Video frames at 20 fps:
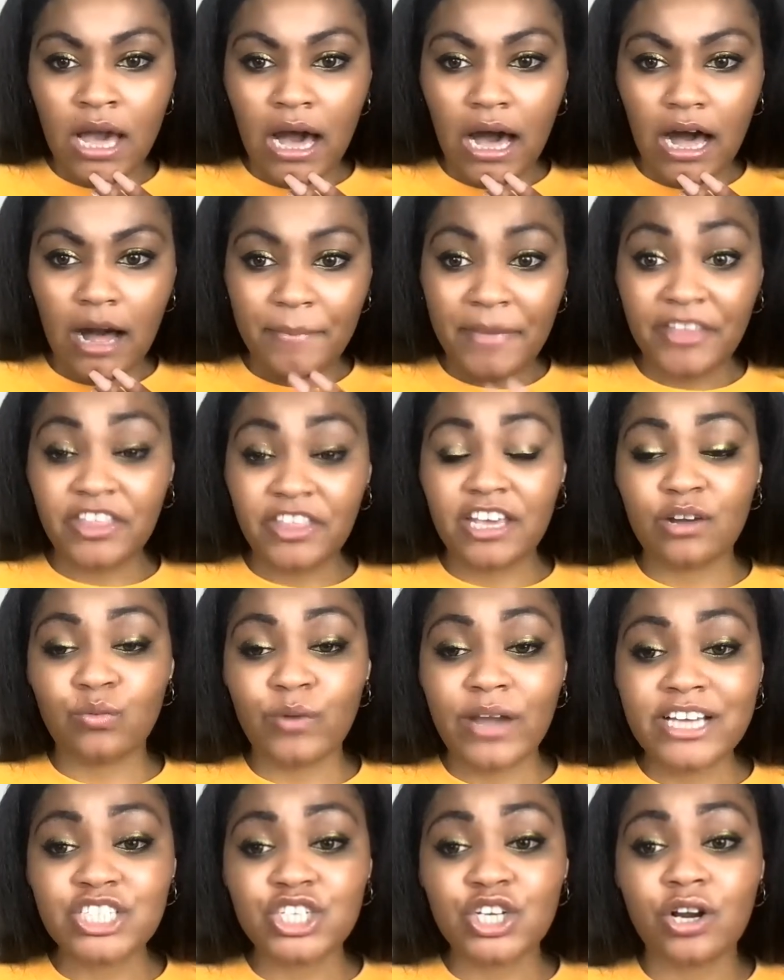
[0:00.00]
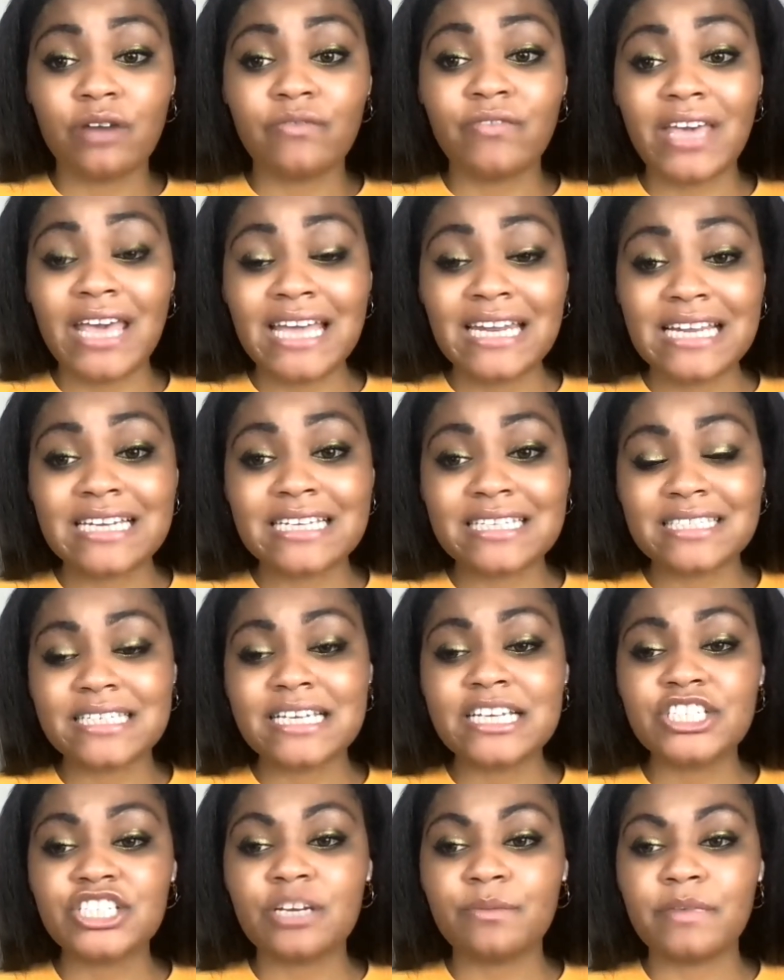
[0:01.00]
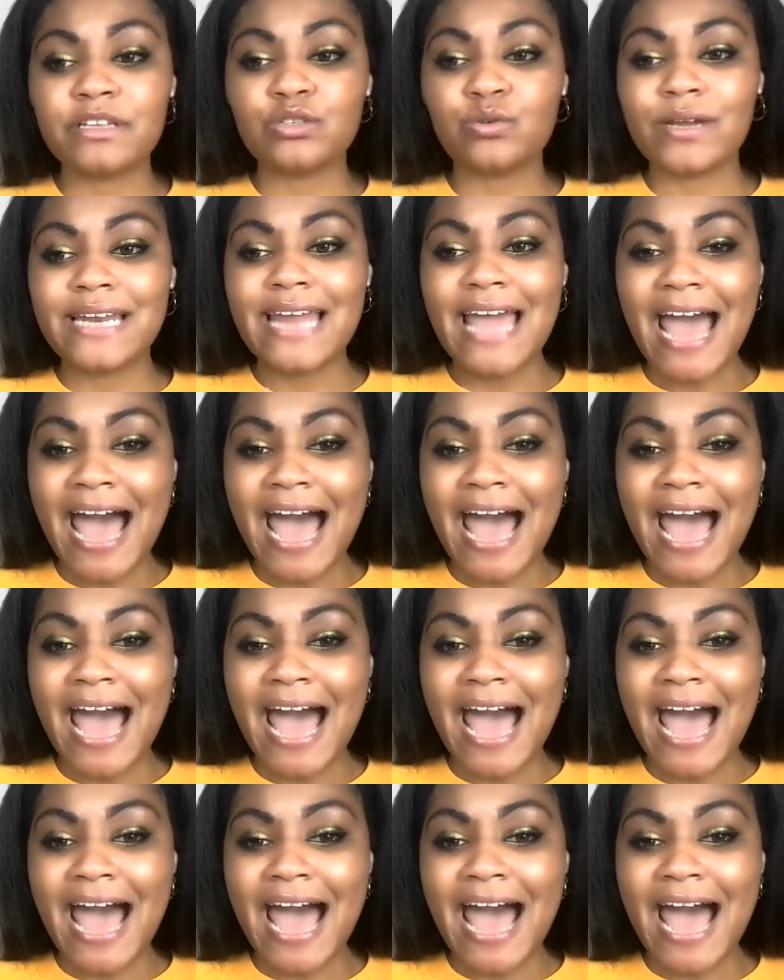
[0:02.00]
and the erasure of any distinction between